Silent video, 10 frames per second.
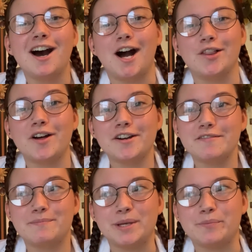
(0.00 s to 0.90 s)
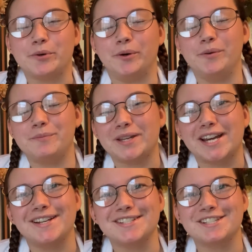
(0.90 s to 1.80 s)
A lot of people,
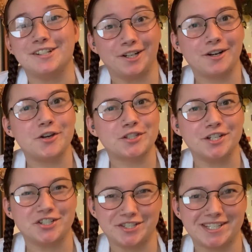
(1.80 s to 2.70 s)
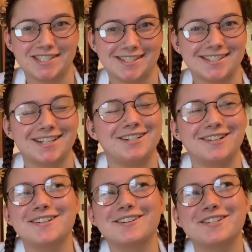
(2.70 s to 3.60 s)
because neurosurgeons exist, and
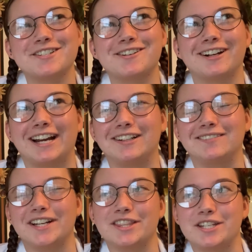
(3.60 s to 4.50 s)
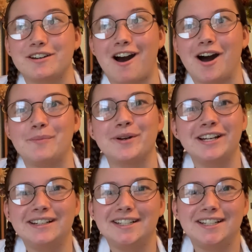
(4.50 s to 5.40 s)
neurosurgeons are kind of like the top,
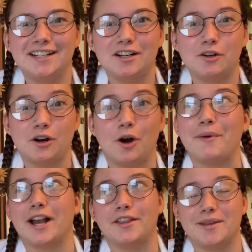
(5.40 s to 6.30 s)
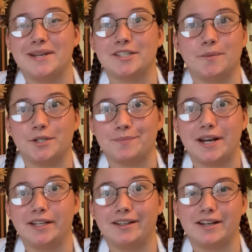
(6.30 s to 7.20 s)
oh my god, they make so much
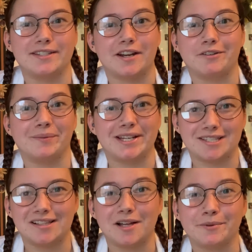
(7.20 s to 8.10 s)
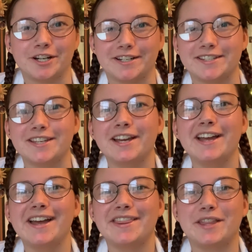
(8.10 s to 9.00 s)
money, aside from like celebrities,
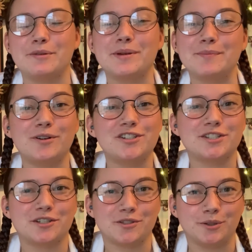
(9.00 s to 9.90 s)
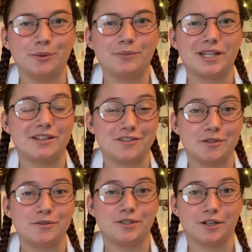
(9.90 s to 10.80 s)
that people just assume that if you
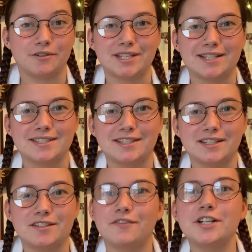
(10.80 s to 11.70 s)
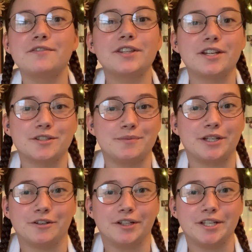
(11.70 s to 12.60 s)
do neuroscience things, first of all, they assume
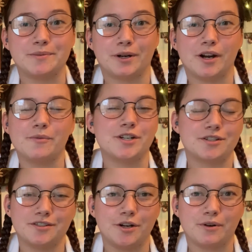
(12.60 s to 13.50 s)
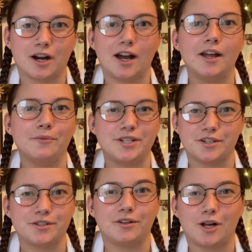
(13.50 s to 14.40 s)
that you're really smart, which no, we're not. We
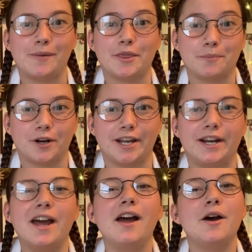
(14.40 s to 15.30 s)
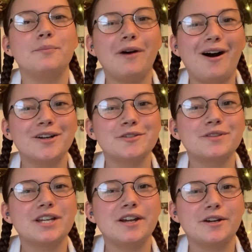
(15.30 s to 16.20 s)
just know a lot about the brain. But also
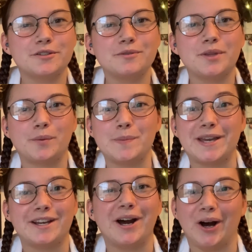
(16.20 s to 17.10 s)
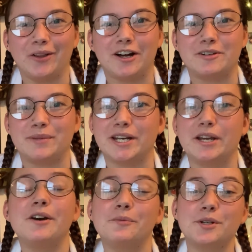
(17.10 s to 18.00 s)
they assume that we make a lot of
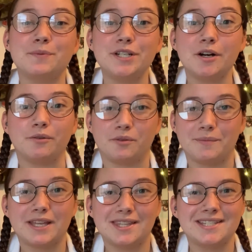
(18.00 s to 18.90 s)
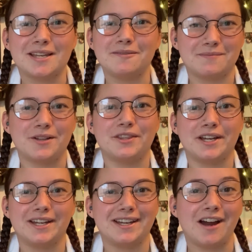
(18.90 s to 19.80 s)
money, which we don't. We make the same amount
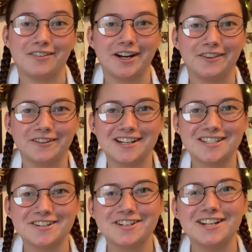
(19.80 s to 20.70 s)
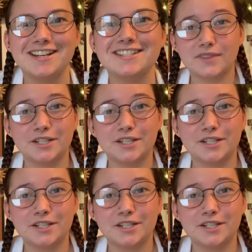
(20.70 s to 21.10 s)
that every other researcher does.